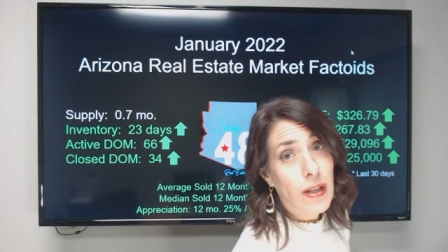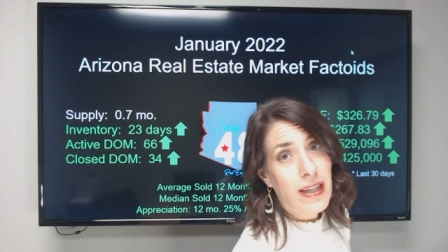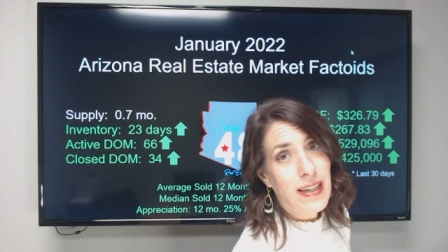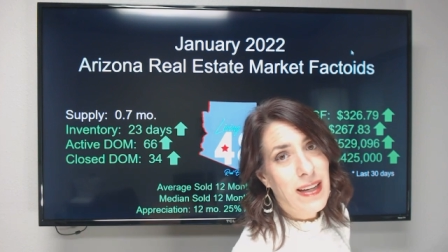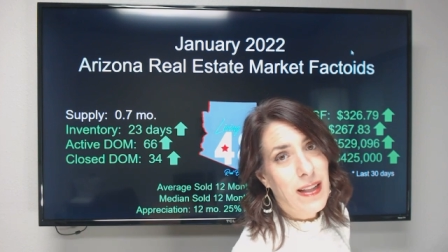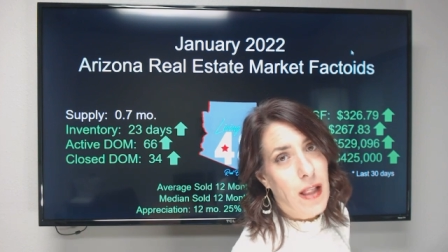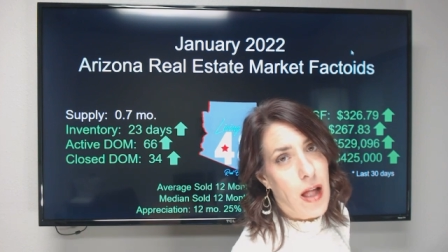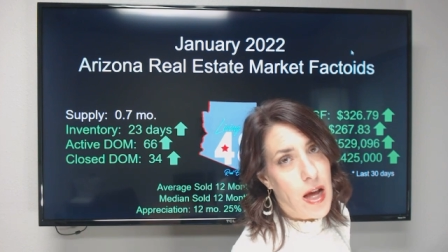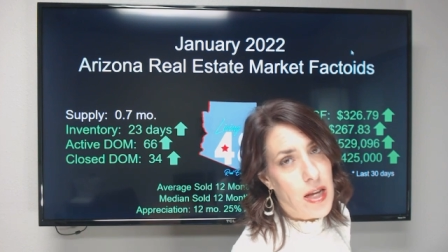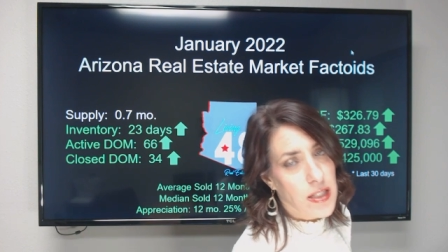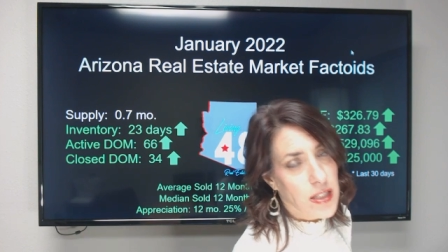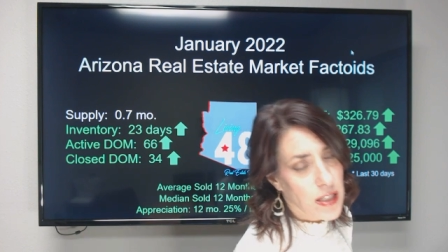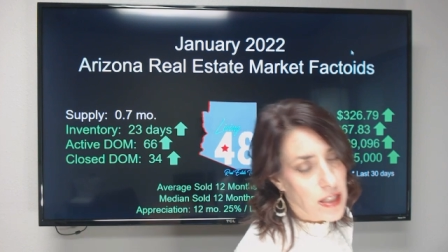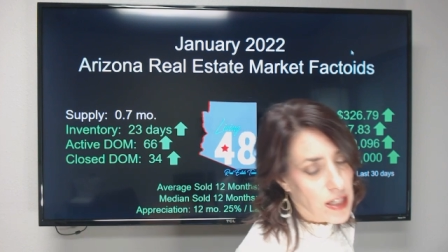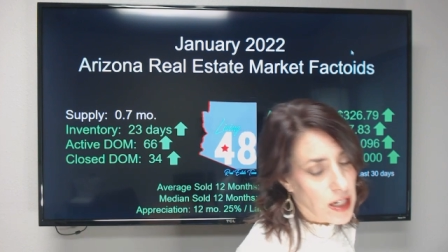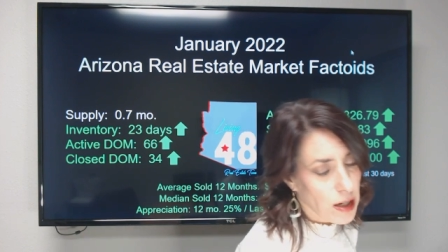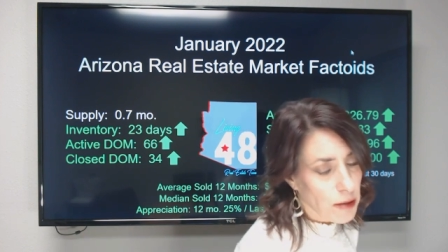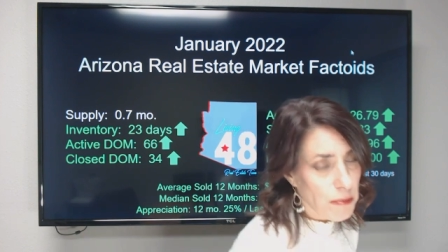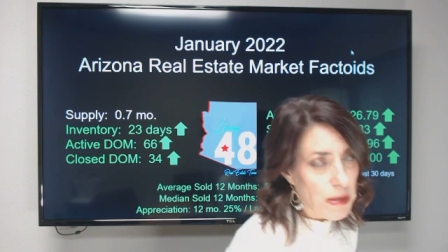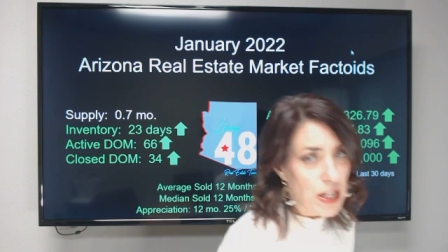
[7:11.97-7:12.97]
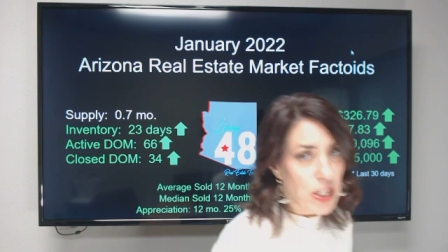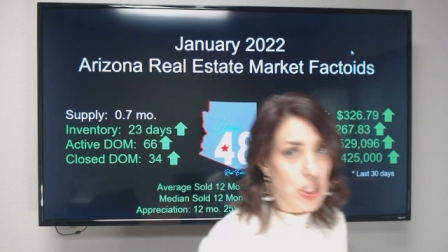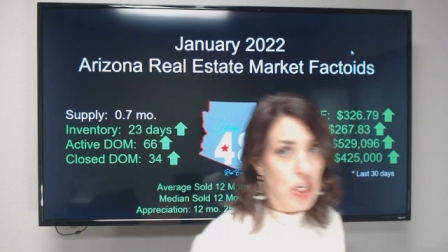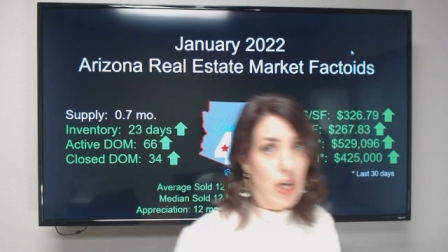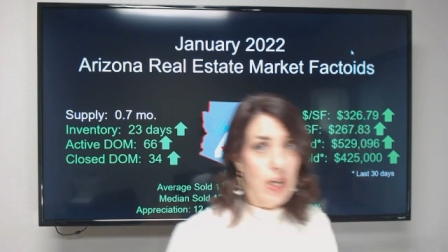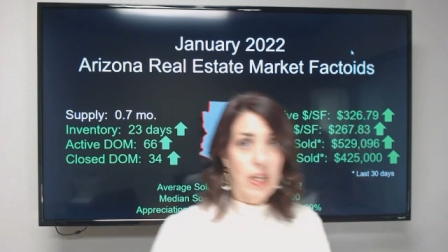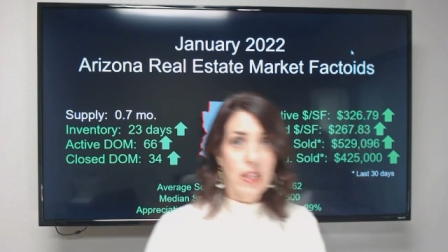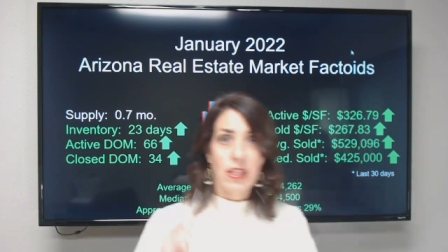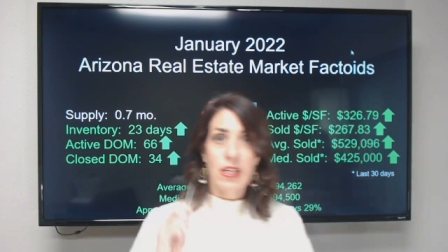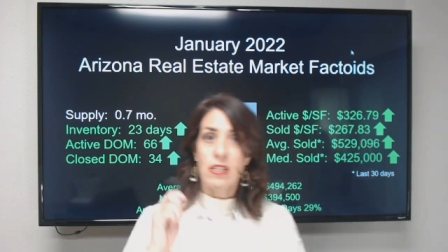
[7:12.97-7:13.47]
old lady glasses here,
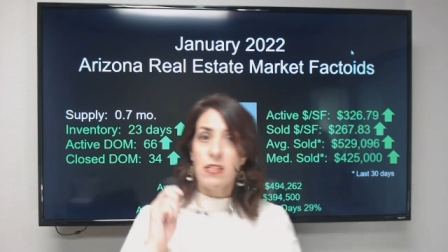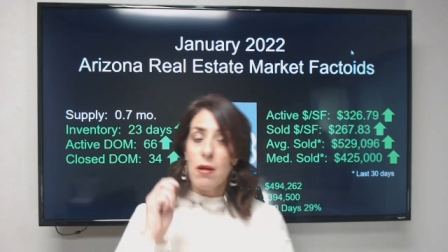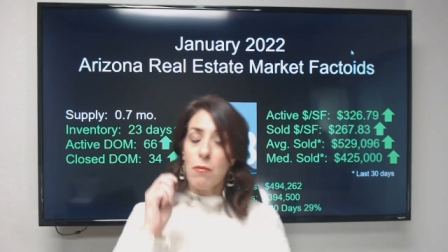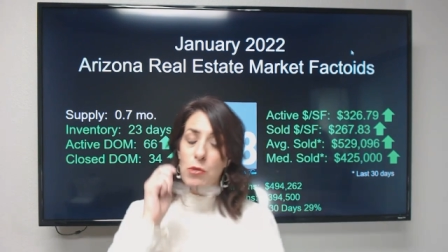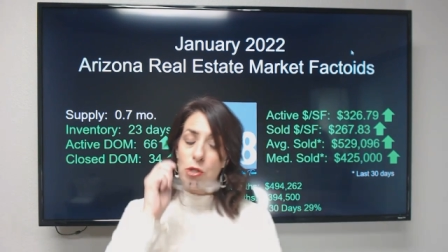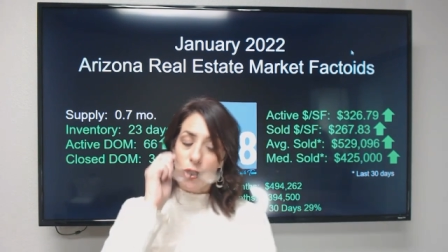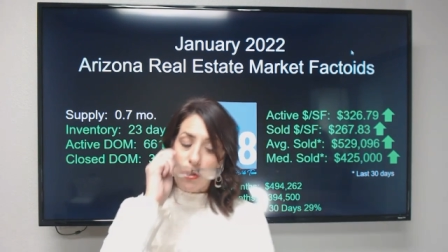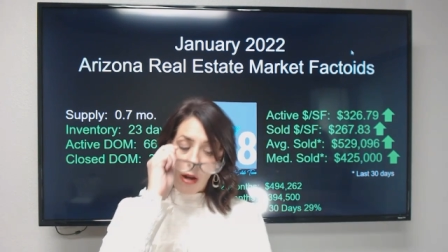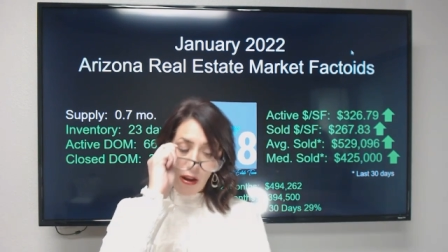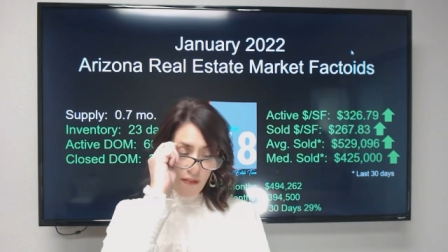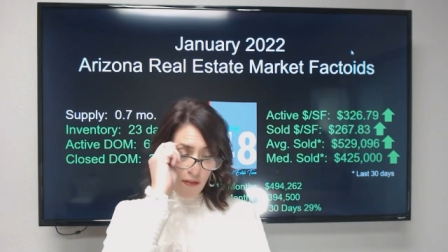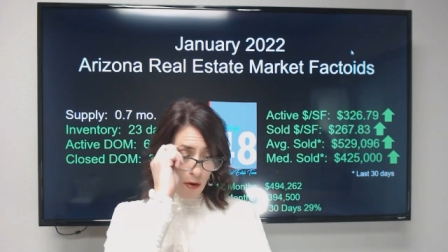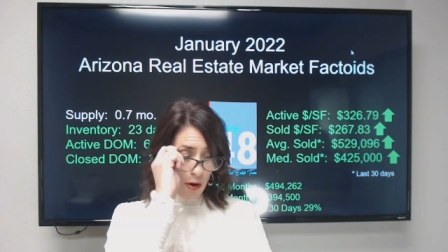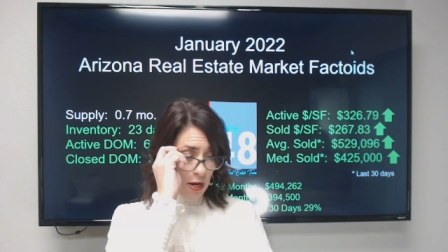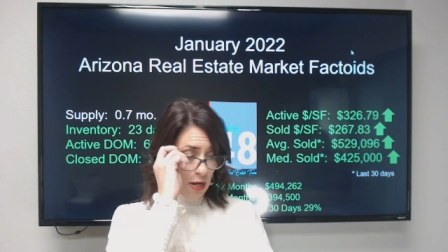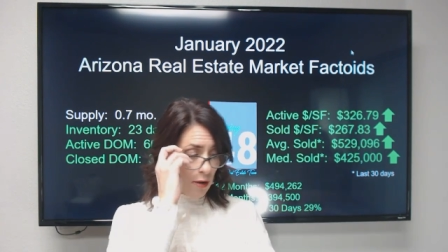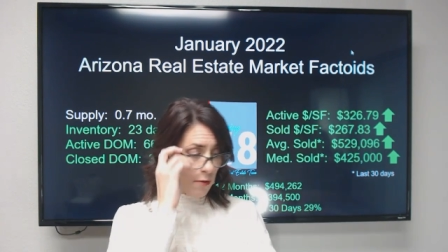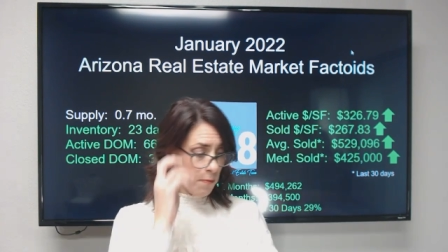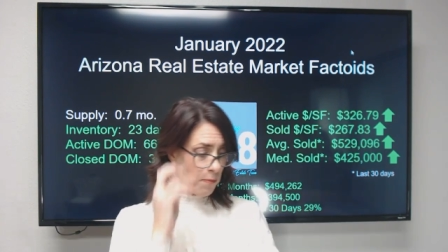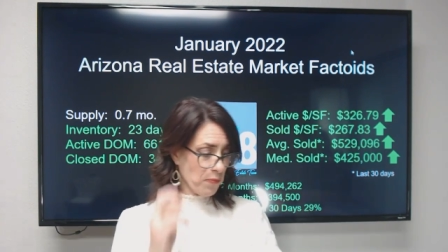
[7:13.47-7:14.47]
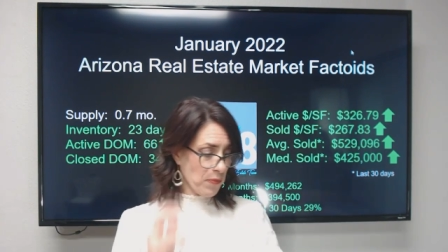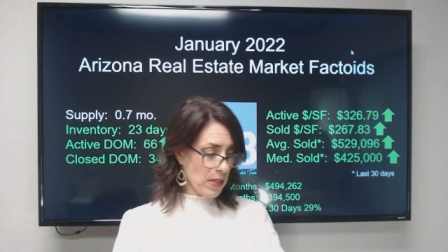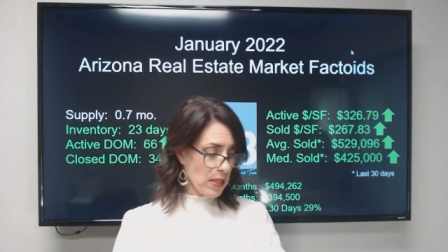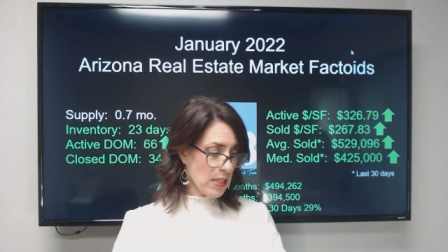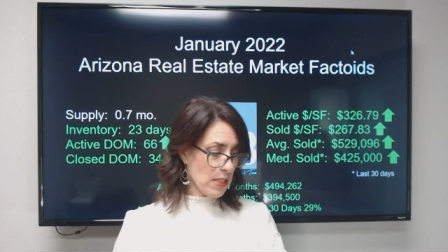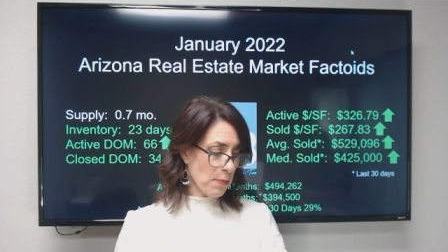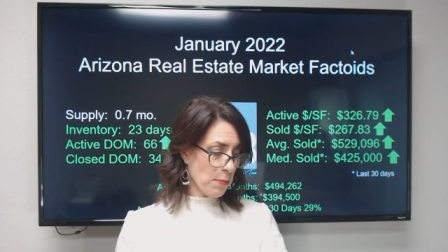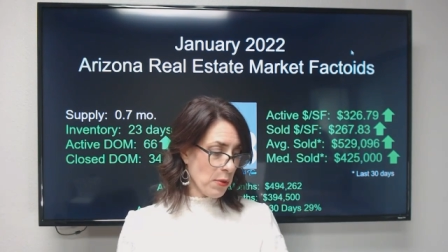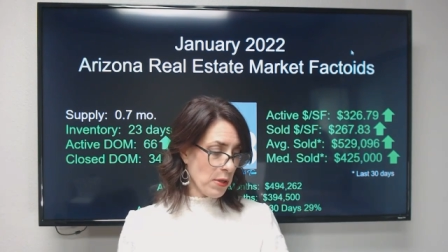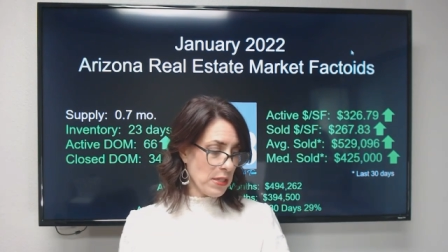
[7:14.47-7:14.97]
make sure I get these numbers right for you
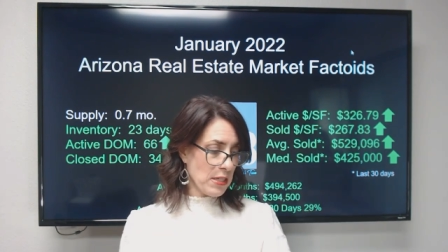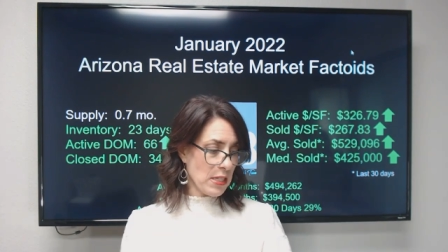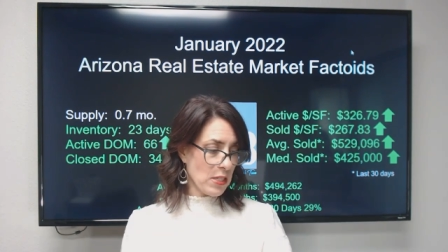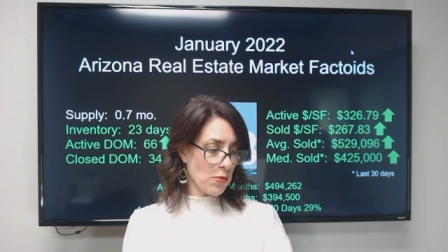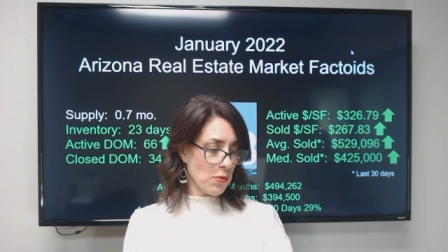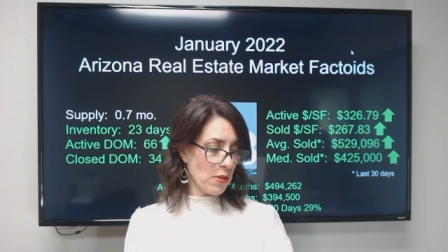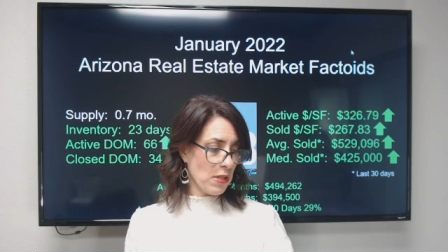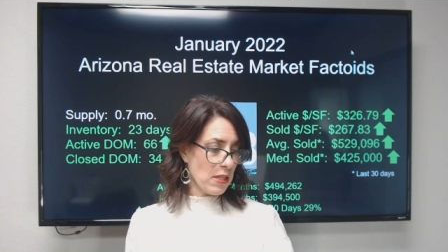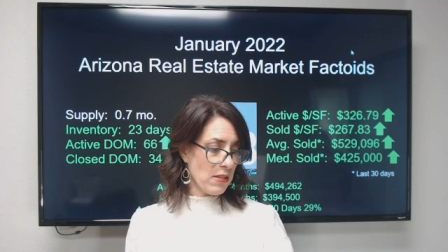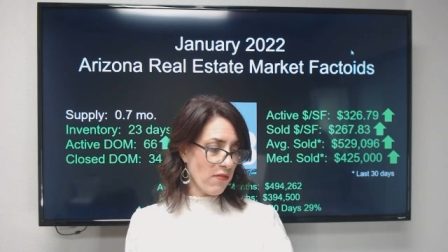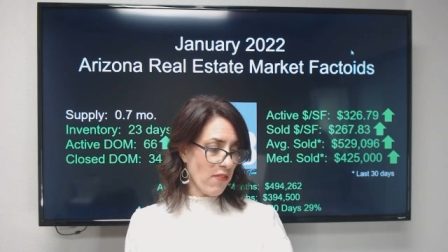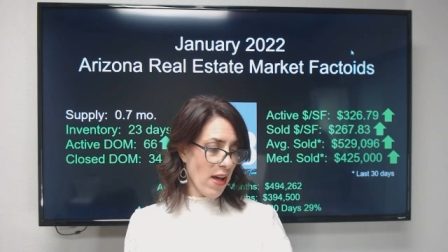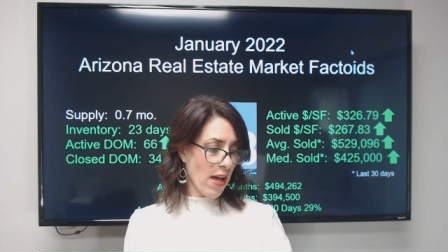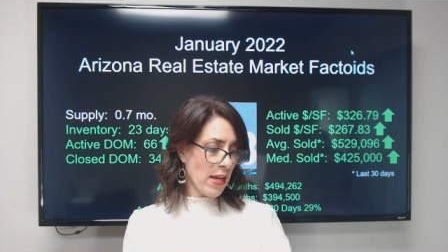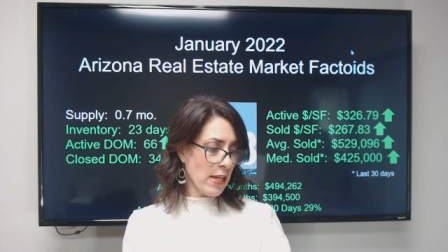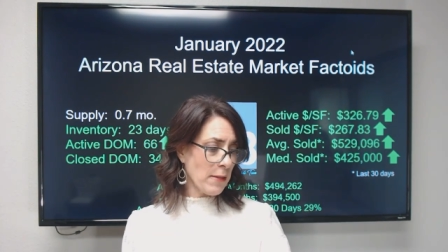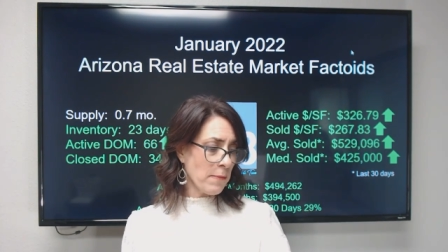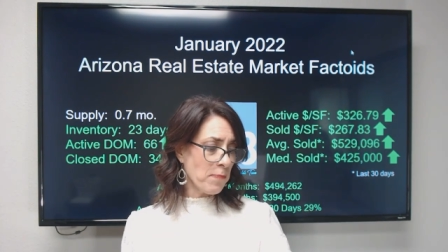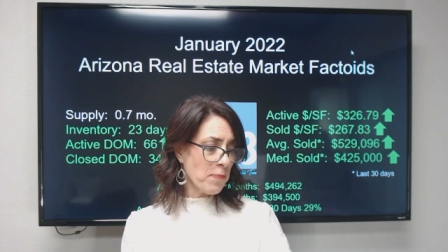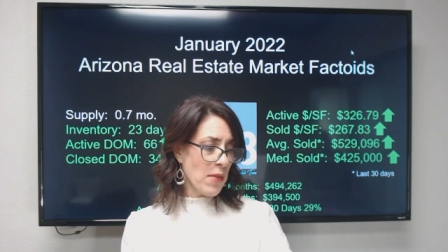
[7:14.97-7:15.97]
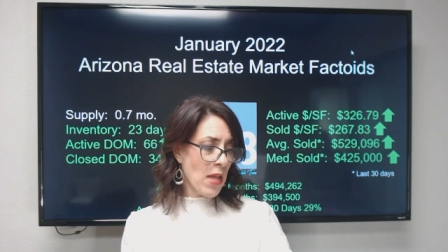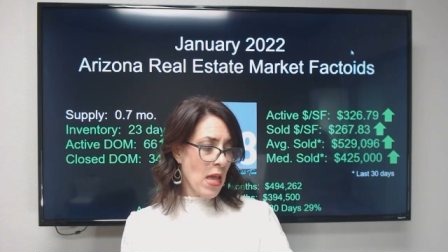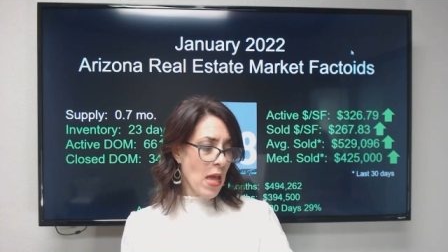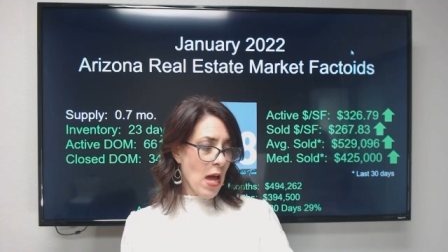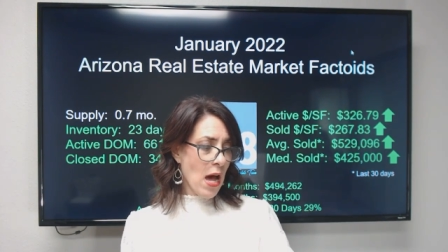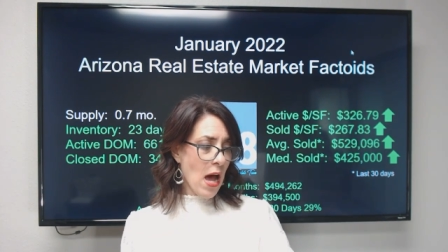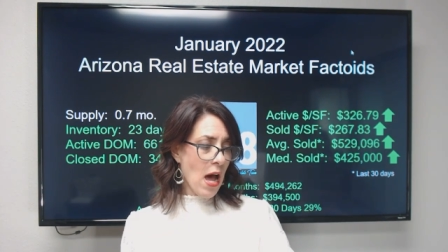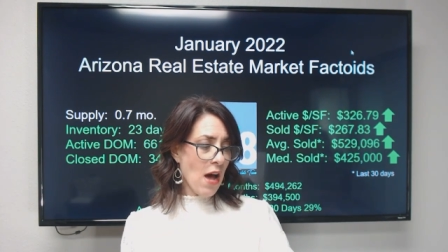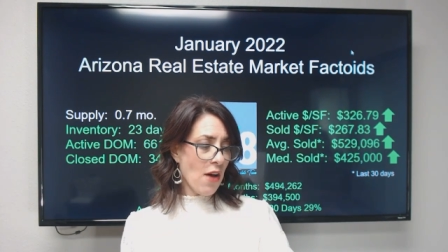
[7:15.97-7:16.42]
because the print is really fine.